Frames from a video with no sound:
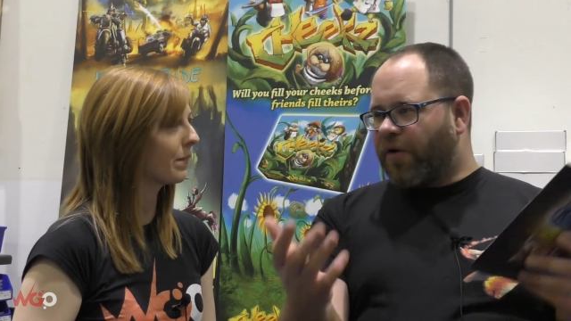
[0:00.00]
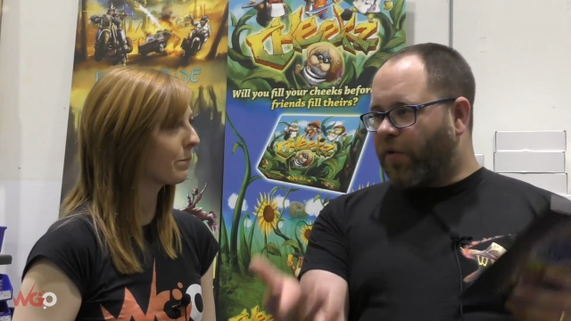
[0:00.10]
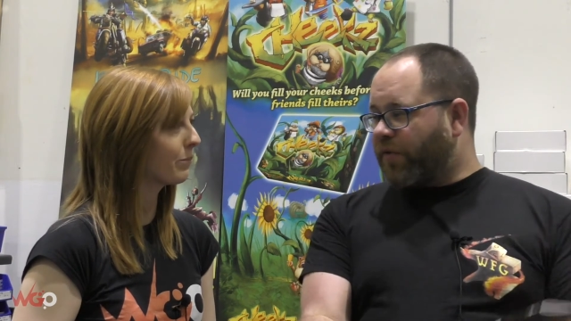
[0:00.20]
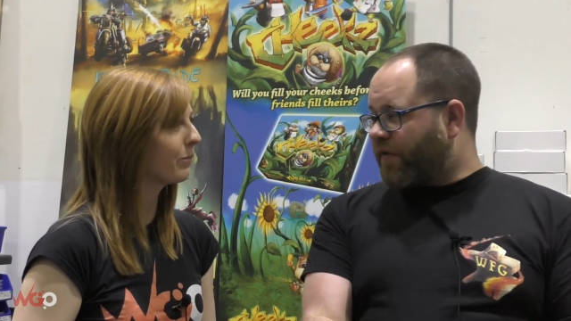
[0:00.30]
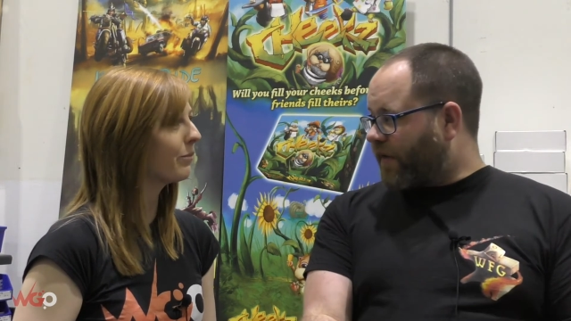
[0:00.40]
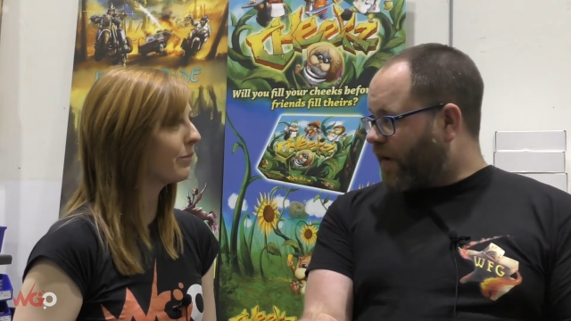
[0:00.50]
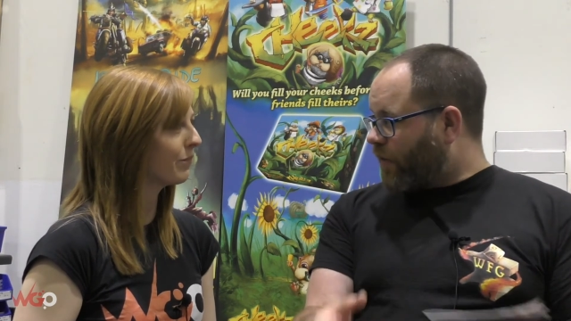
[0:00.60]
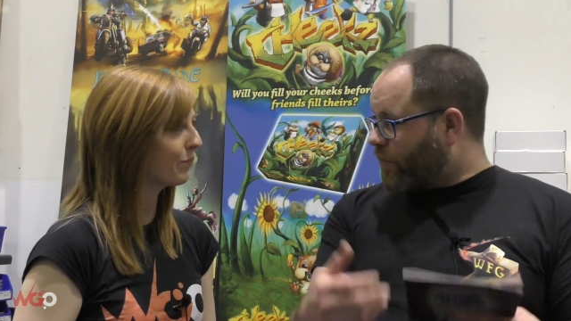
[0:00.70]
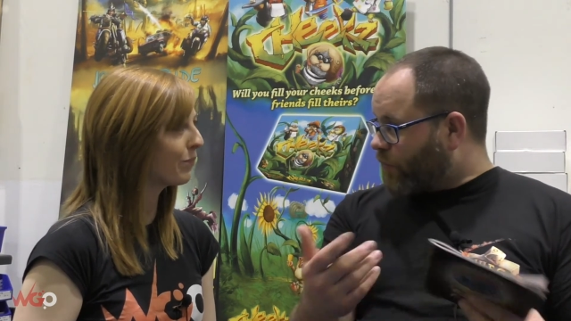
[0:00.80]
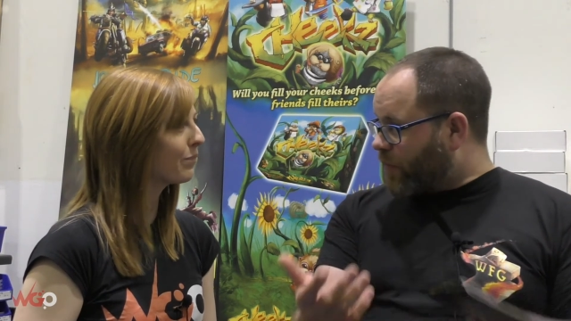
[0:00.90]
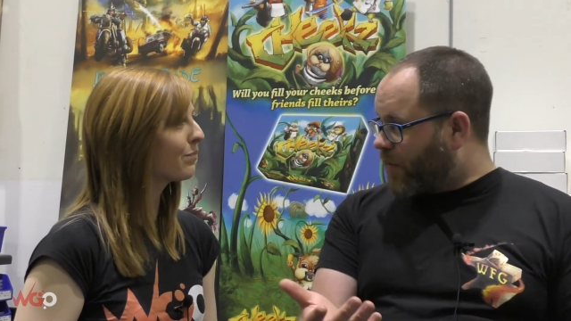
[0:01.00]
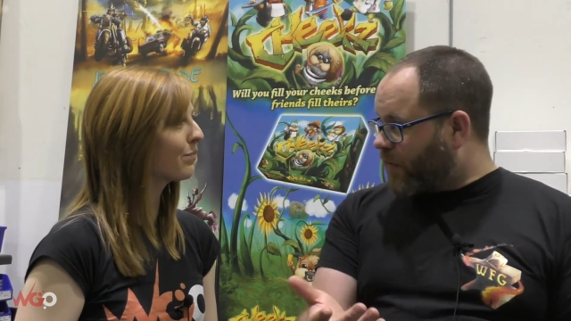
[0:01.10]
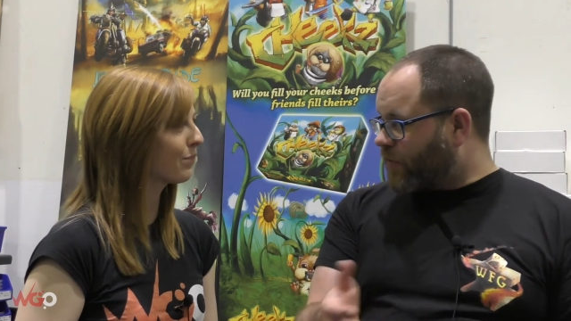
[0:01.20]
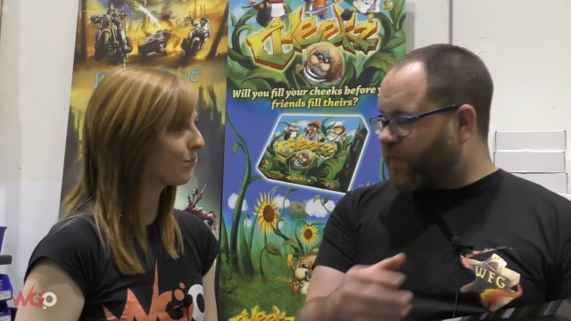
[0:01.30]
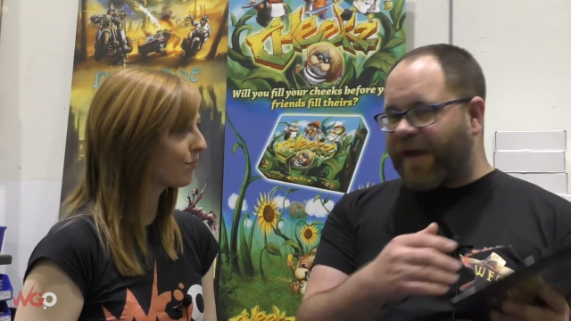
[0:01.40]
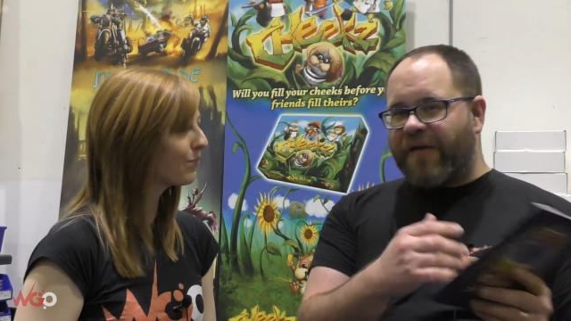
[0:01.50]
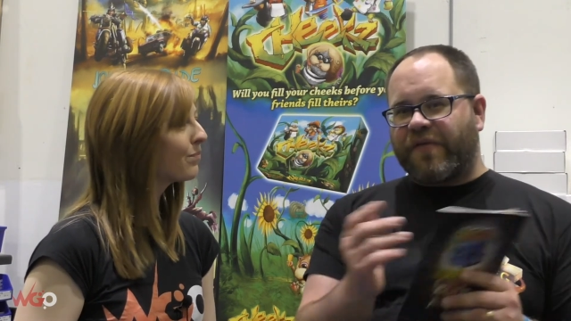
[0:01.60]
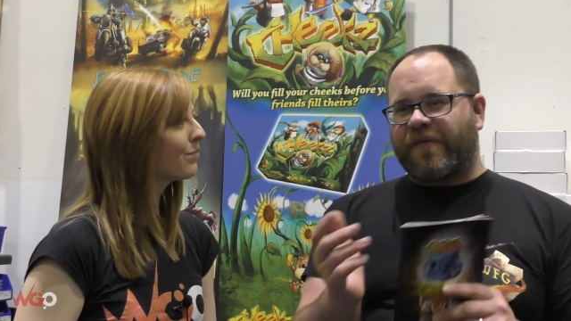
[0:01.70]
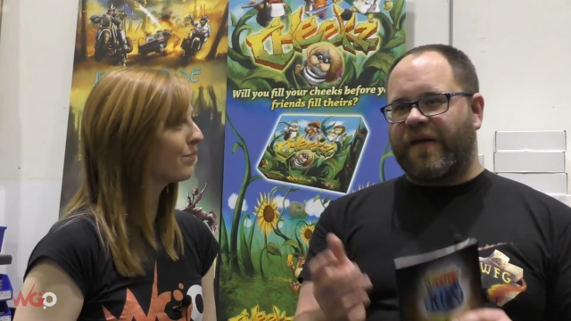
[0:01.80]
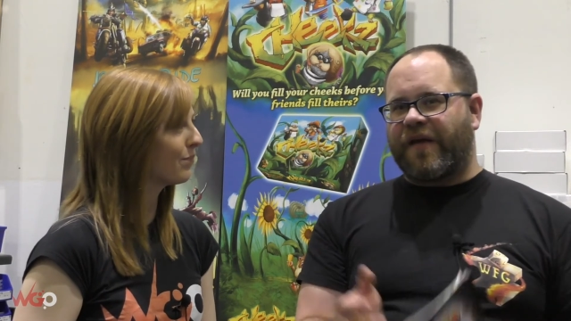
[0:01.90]
Speaker 1: all the tiles, all the models,
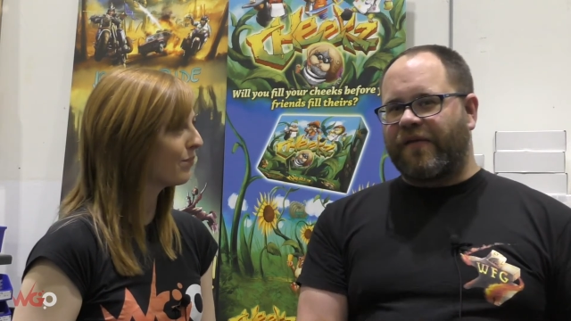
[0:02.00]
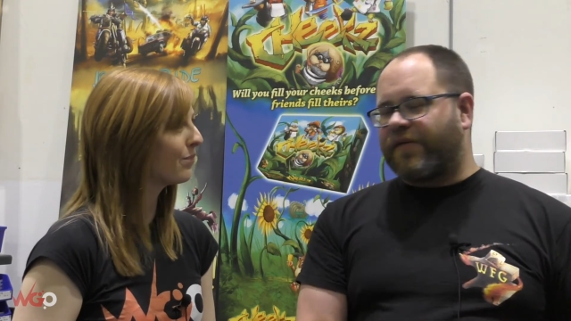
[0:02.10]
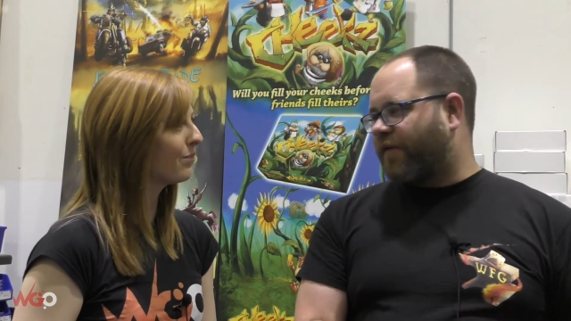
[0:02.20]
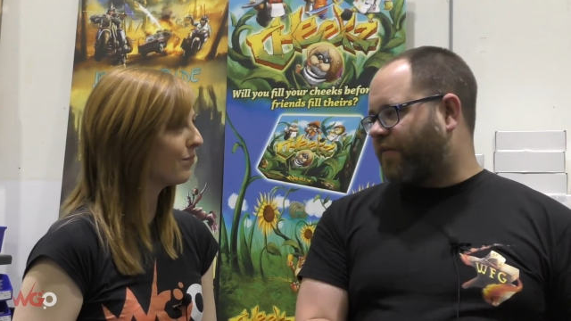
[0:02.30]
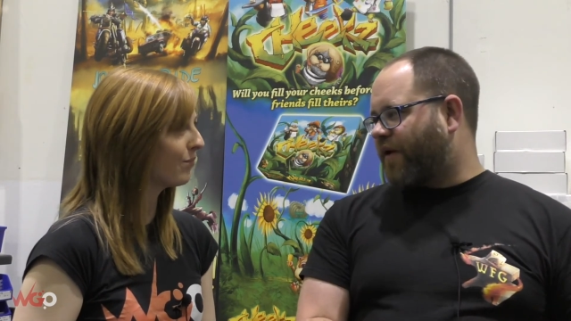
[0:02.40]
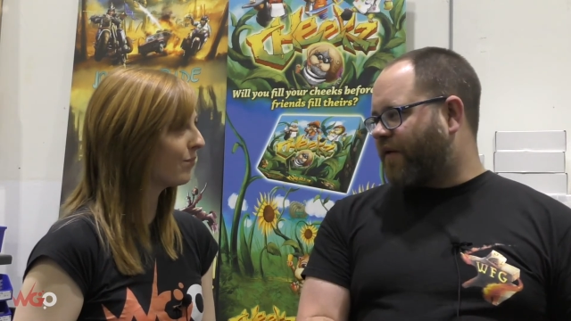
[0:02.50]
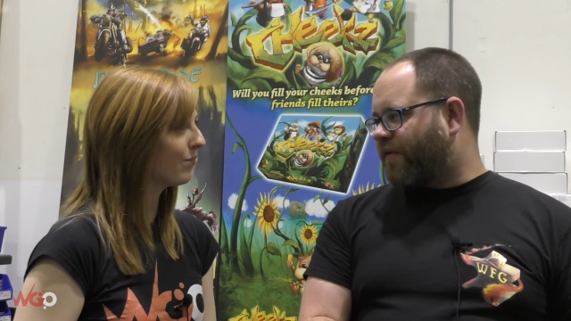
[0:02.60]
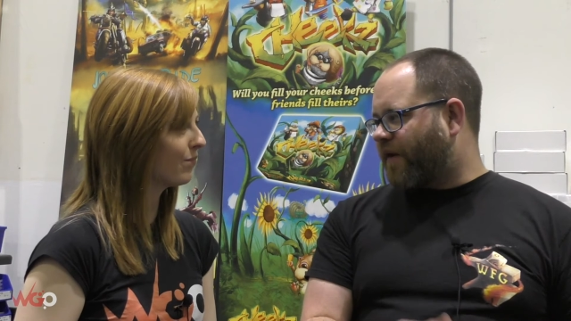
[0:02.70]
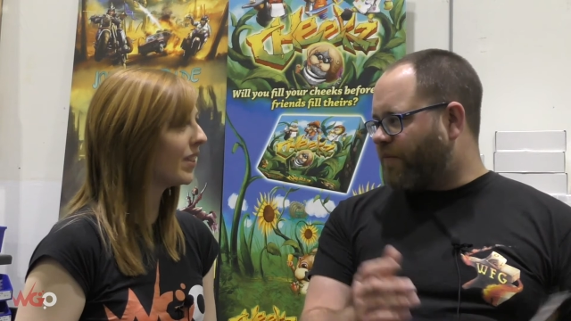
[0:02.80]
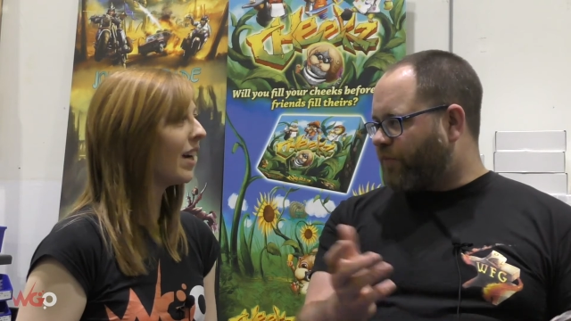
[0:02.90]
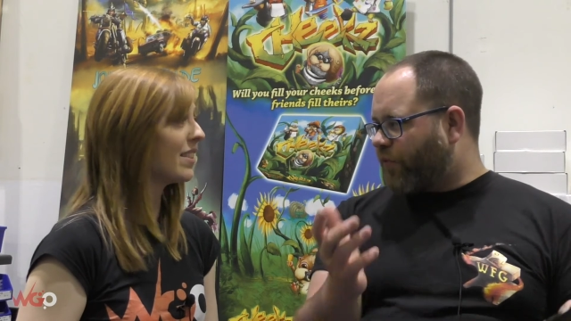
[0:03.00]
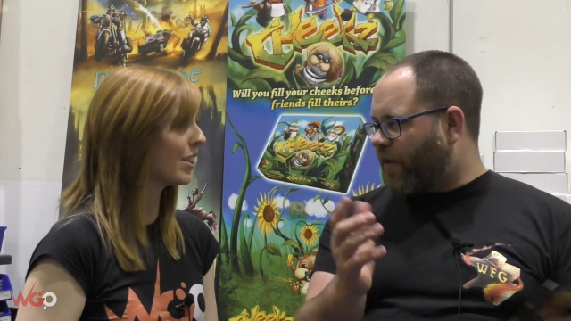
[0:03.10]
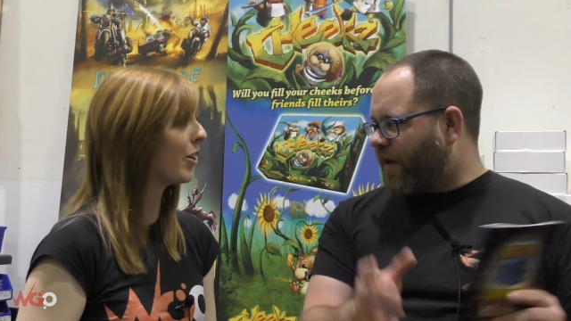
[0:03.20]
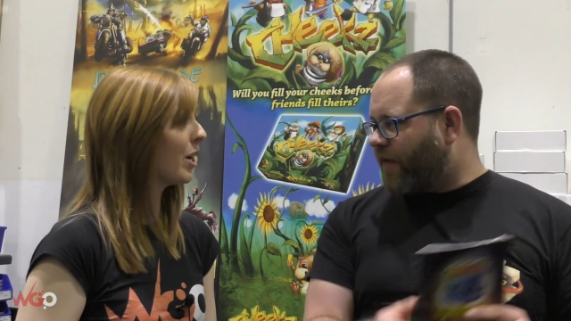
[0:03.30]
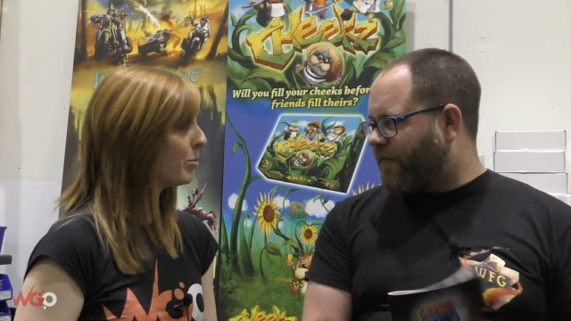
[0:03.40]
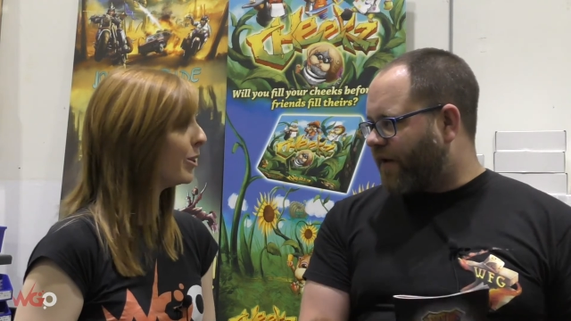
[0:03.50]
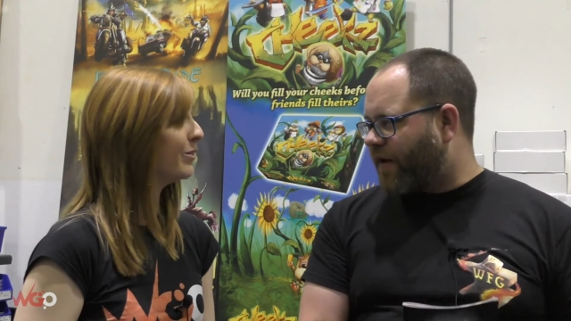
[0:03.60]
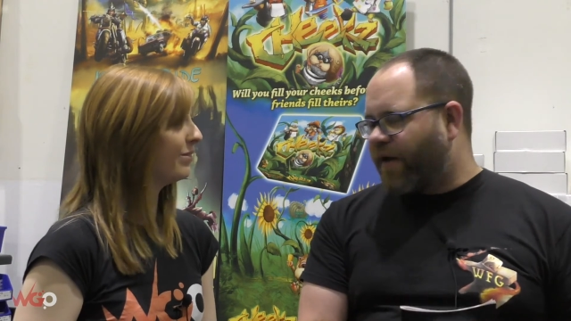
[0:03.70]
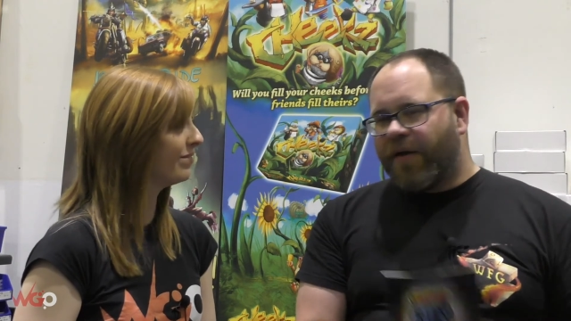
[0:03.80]
everything in six weeks, and brought it here today.